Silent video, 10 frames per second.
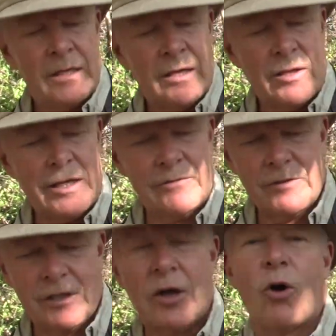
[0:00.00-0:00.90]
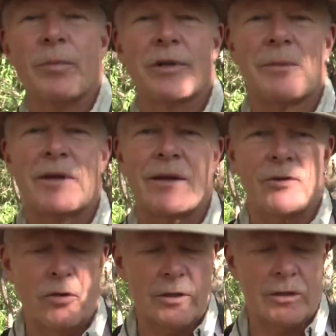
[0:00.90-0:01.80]
I'll have to open it up to have
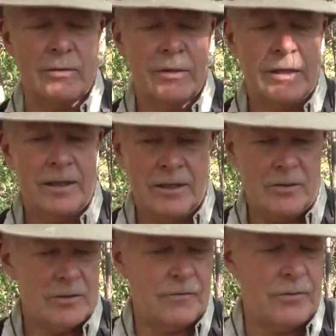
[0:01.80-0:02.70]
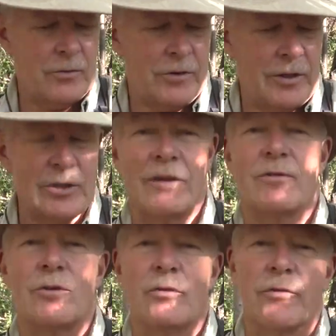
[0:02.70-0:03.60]
a look. There's a few things you have
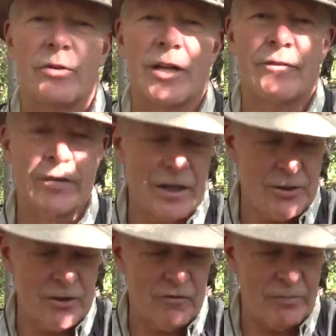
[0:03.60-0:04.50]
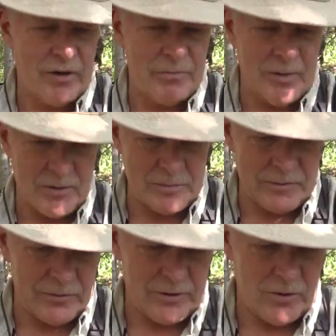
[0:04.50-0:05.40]
to do for identification of puffballs
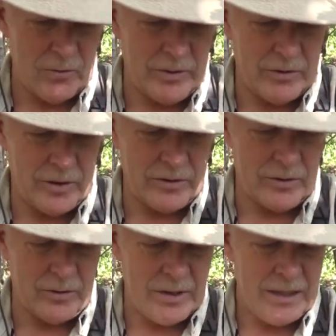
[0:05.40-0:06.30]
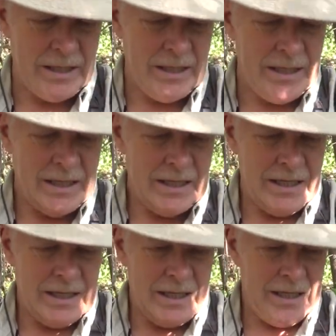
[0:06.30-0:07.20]
before you know whether or not they're
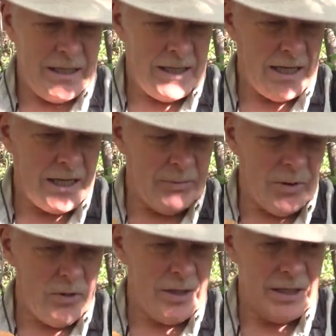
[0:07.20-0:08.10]
edible.